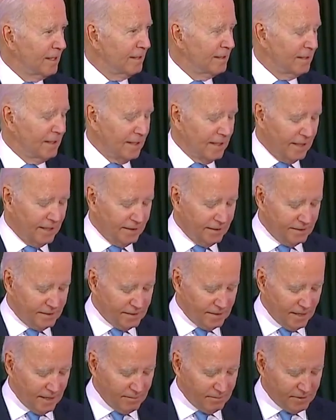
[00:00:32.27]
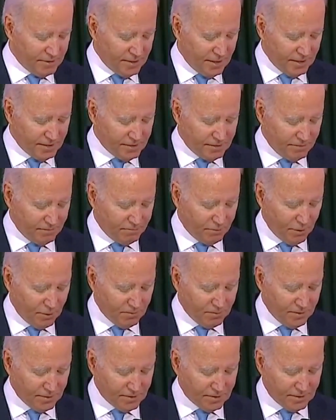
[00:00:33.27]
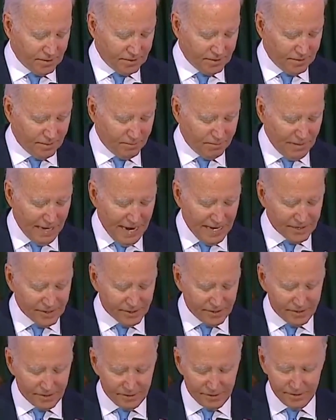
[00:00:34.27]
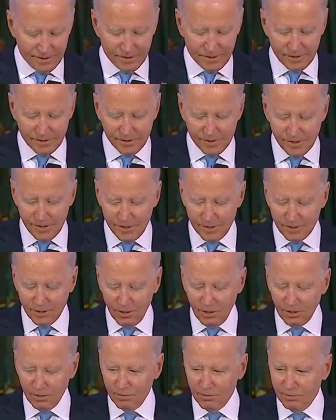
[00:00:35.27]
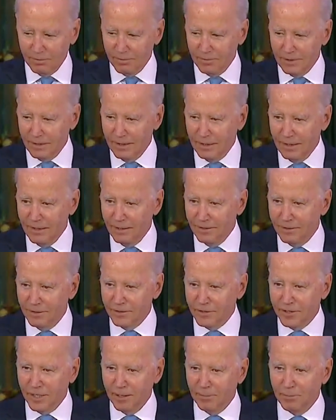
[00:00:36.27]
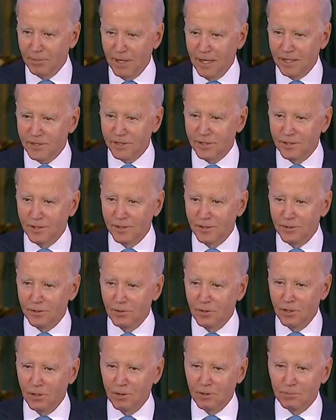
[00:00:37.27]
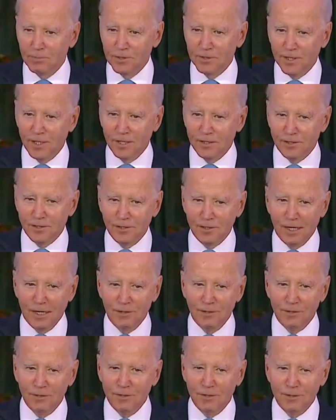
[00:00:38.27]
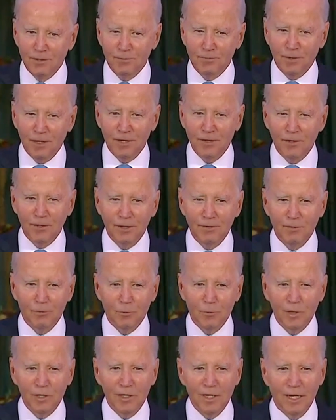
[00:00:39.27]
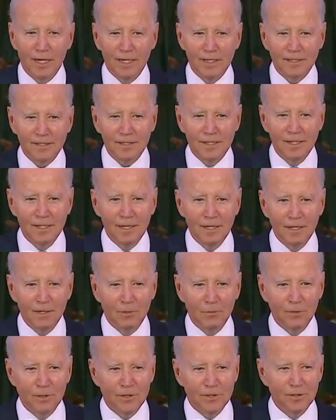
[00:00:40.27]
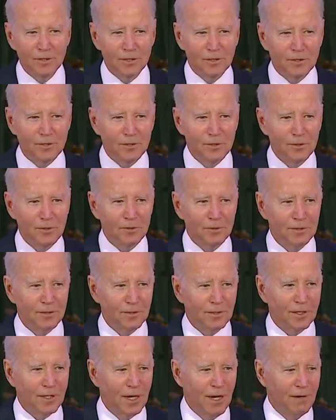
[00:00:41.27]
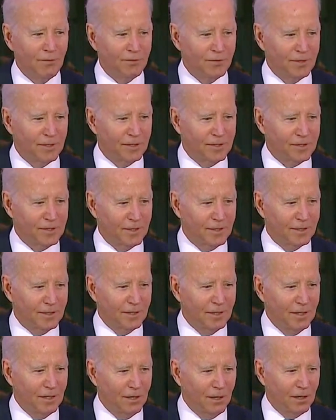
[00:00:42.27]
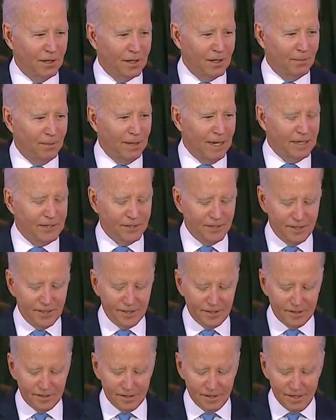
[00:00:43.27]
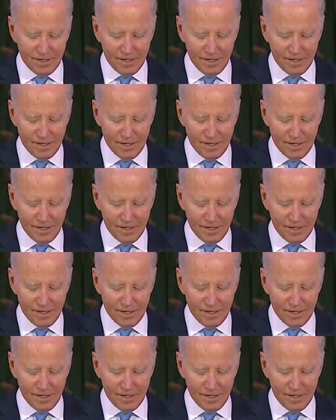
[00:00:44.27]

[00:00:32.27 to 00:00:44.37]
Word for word: They had the same sense of purpose and a passion, and you could see it in all of them. The same passion that you all possess. You, I don't, you probably don't even realize what you exude, your confidence in our capacities.